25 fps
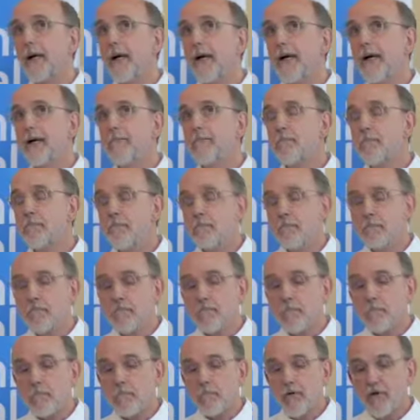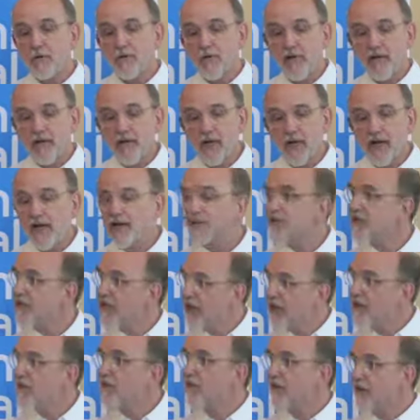work, we realised
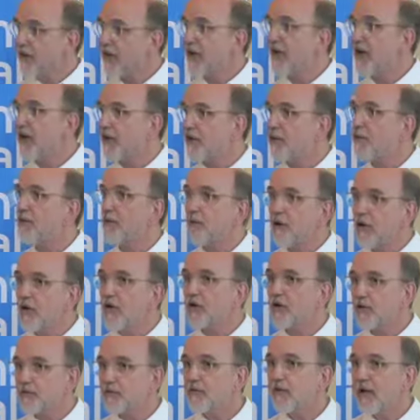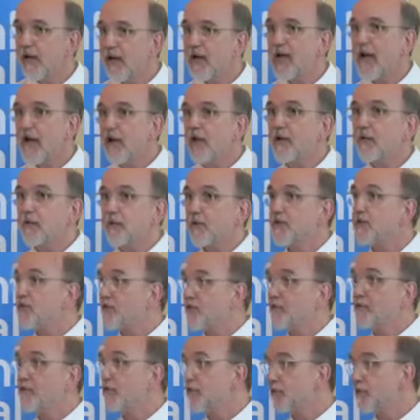that out there were elements
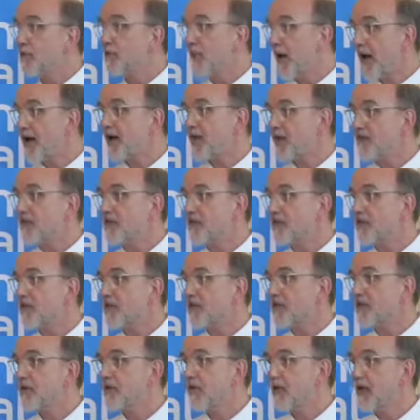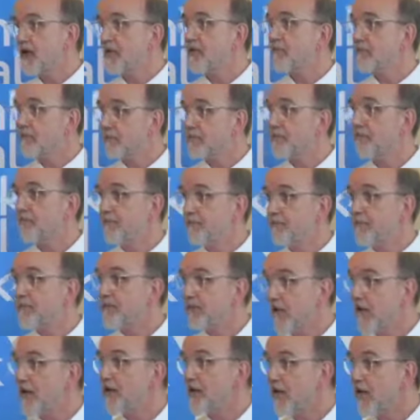of good practice in
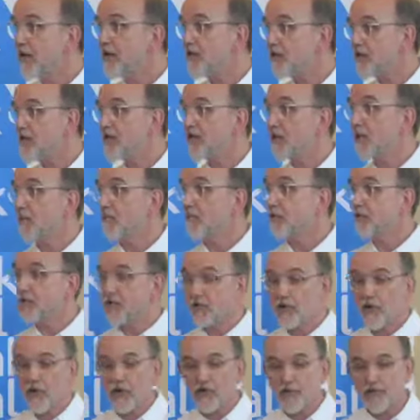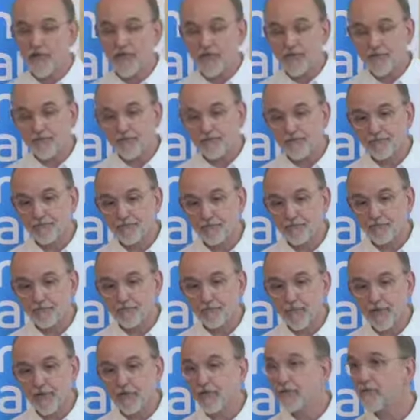some trusts,
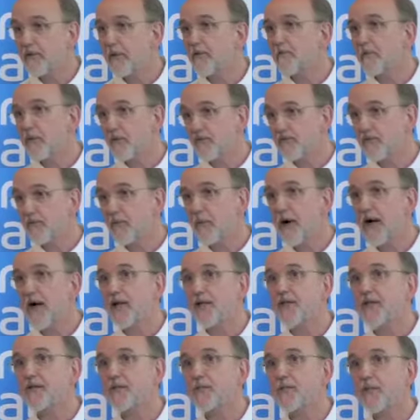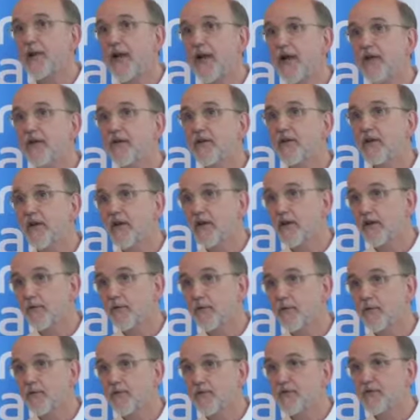but it wasn't widespread, and
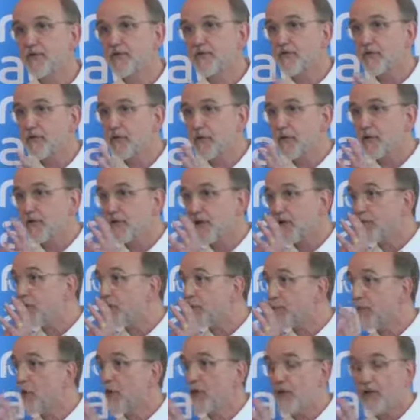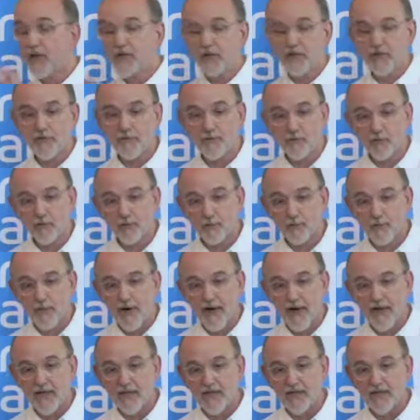it was, there were pockets of good
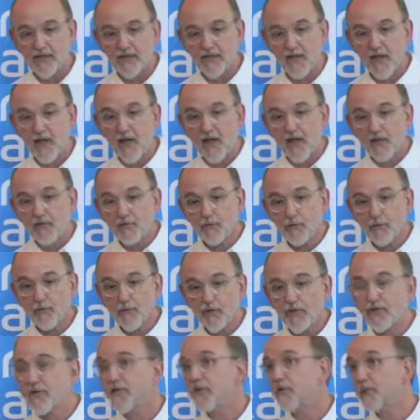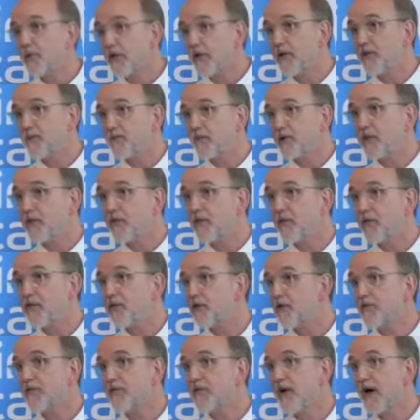practice. So what we did, we
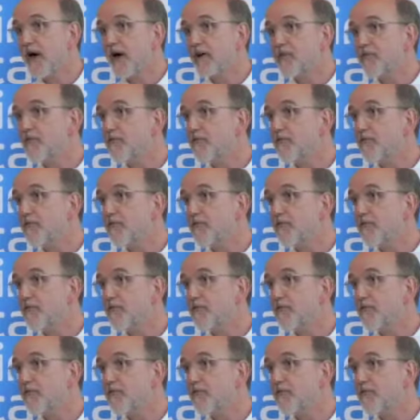recruited 5